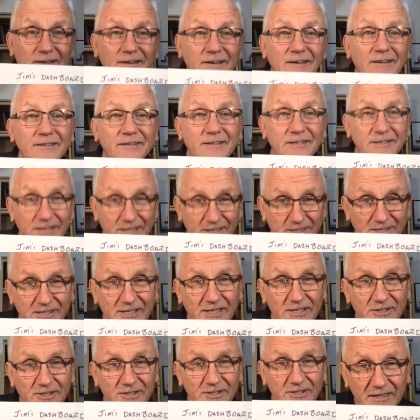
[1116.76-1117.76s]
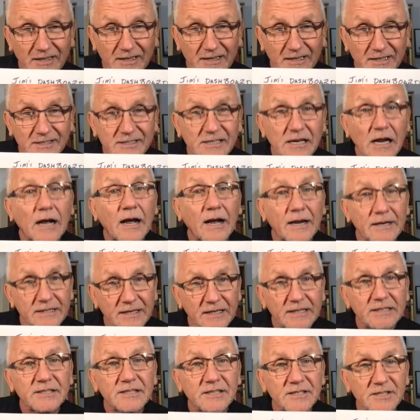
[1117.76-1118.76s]
the decision is I
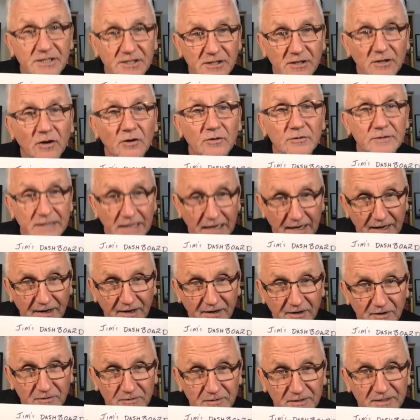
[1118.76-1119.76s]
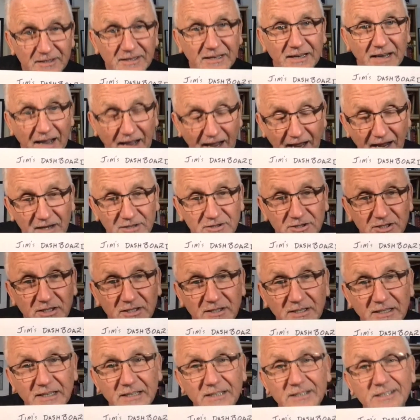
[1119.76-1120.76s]
need to slow down. The action
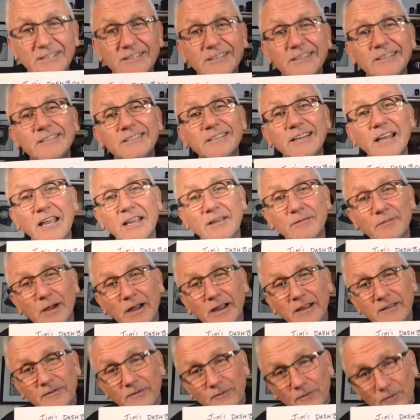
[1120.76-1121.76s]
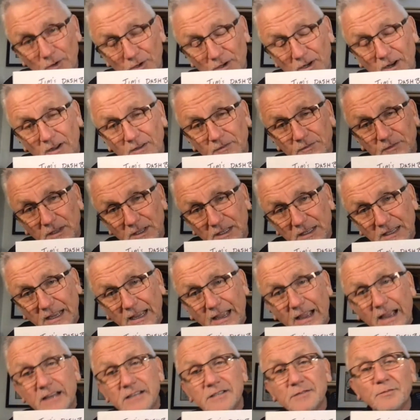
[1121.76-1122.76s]
is take my foot off the
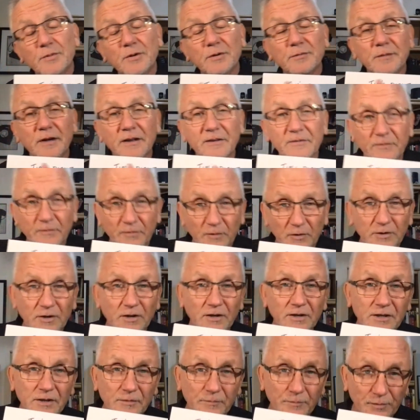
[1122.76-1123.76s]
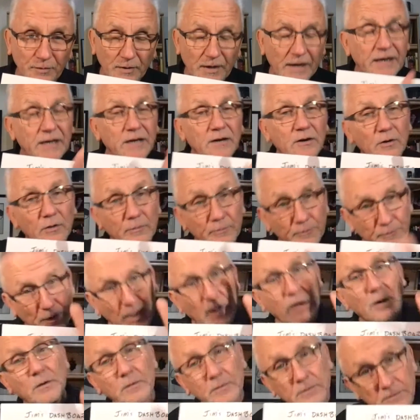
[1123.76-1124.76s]
gas, put my foot on the brake, or
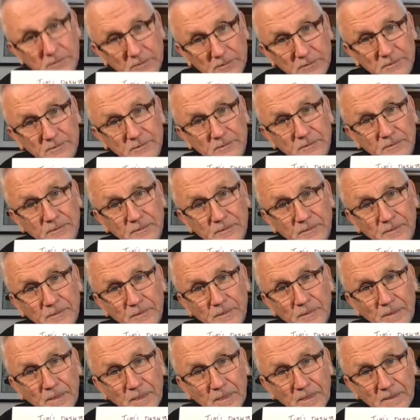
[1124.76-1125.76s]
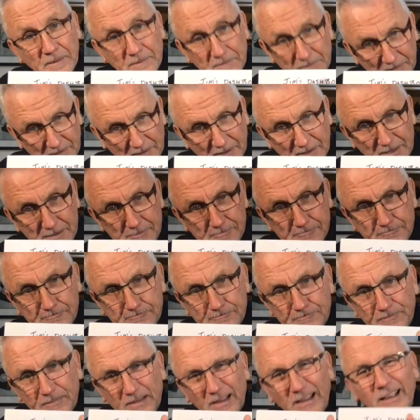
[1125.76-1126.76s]
both. Okay.
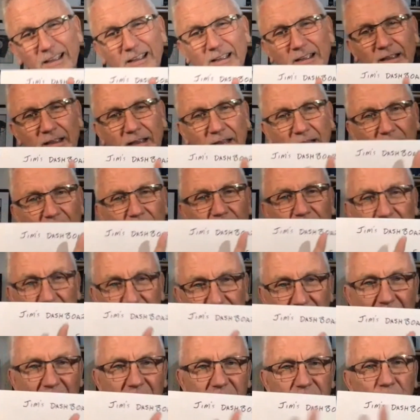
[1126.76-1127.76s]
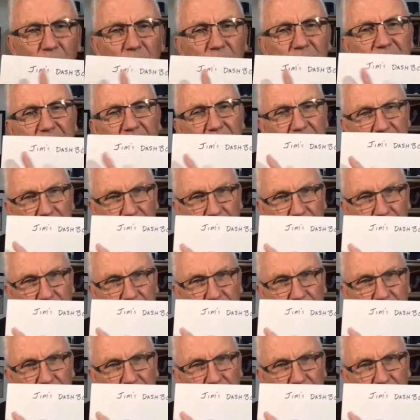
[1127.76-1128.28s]
If the dashboard says I'm